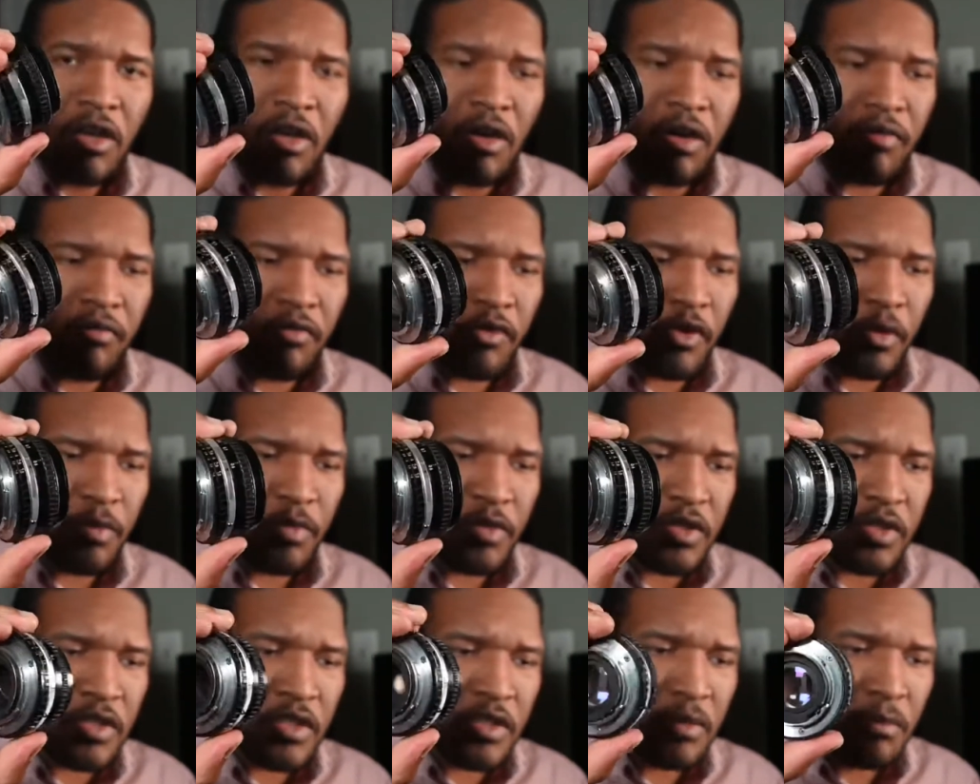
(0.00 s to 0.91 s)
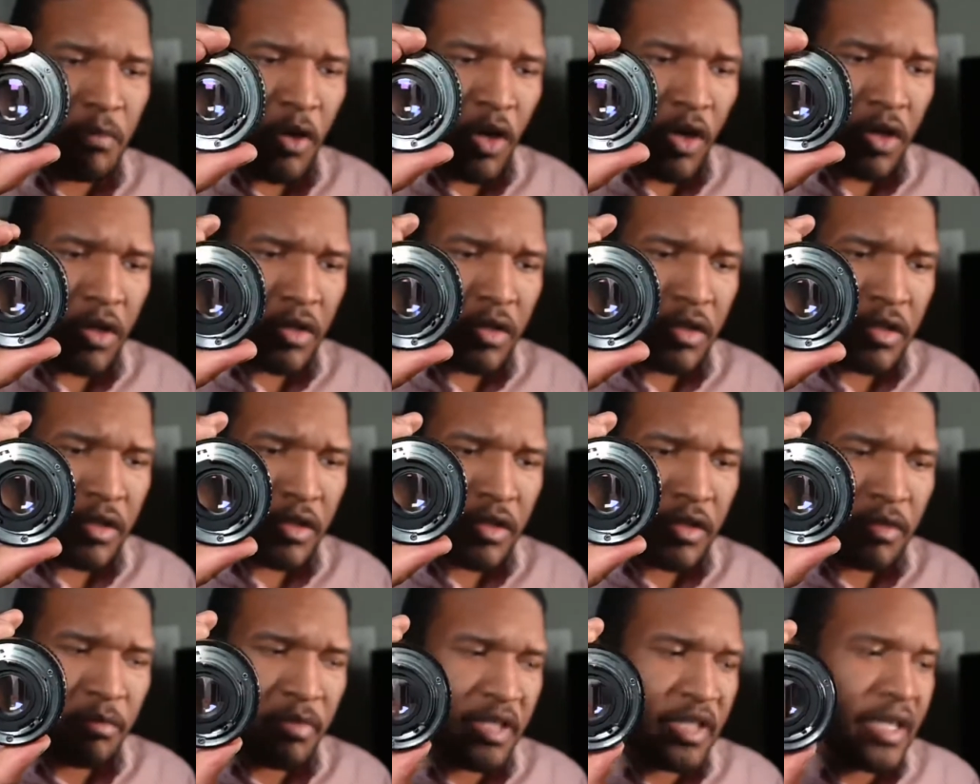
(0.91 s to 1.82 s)
our rip is smaller,
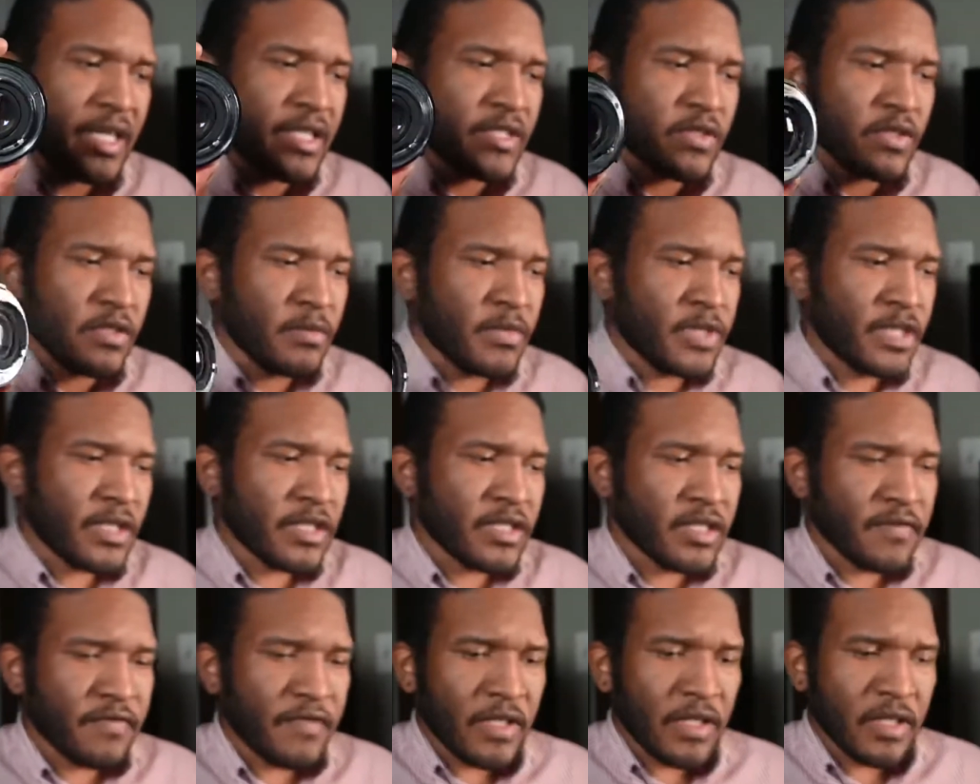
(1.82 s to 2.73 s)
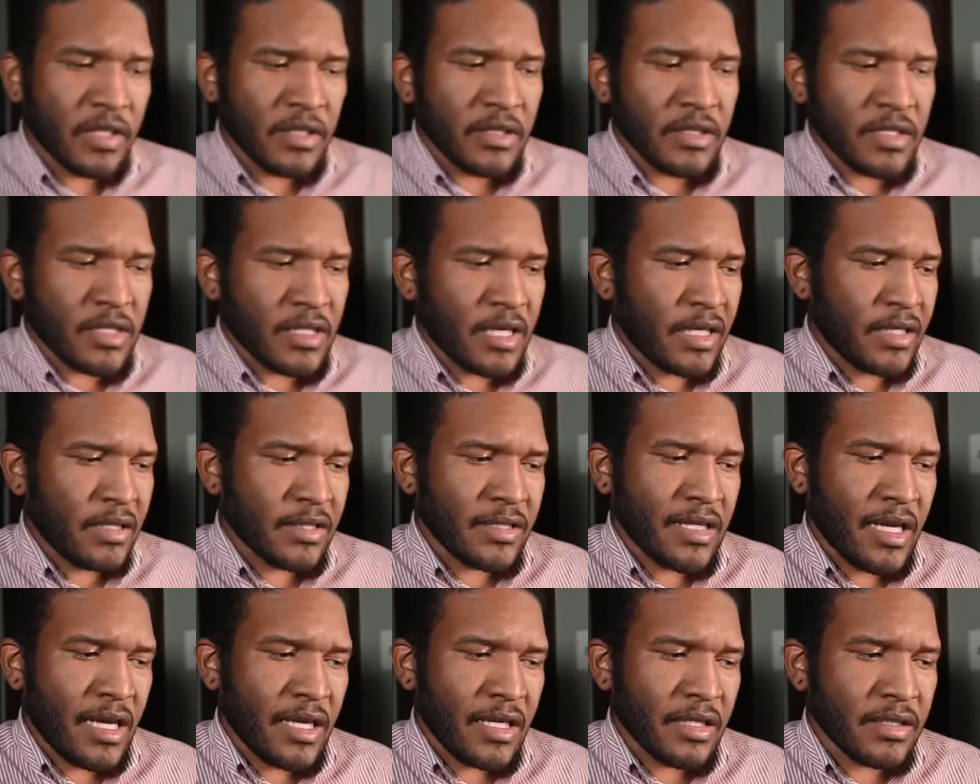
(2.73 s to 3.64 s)
but that's only because of the lenses I
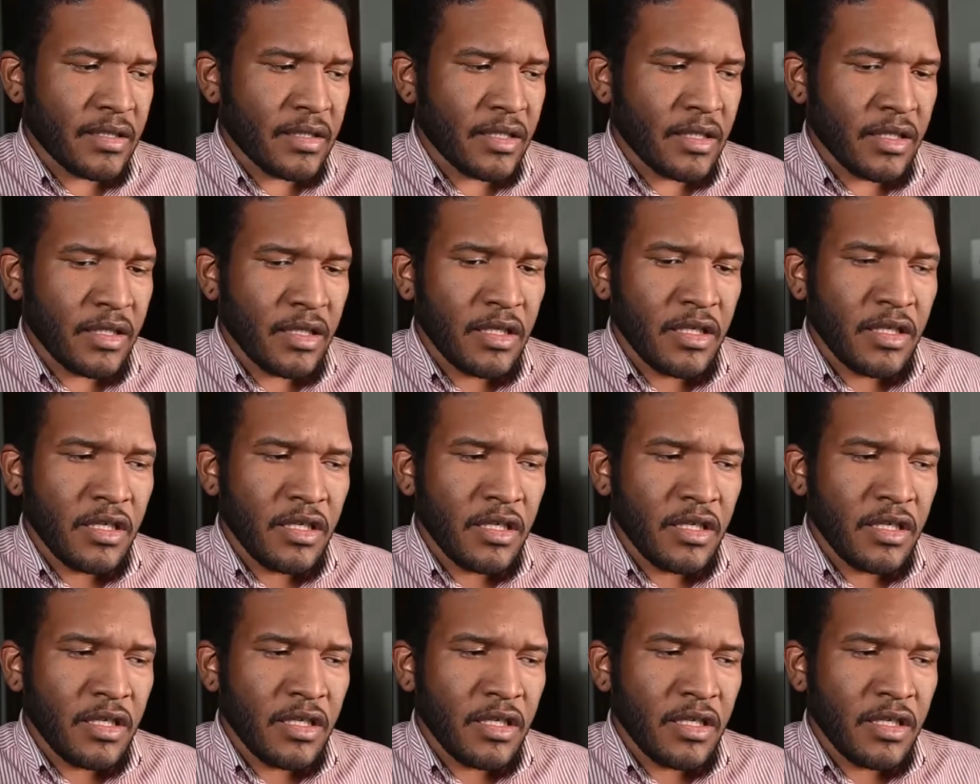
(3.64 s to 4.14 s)
decided to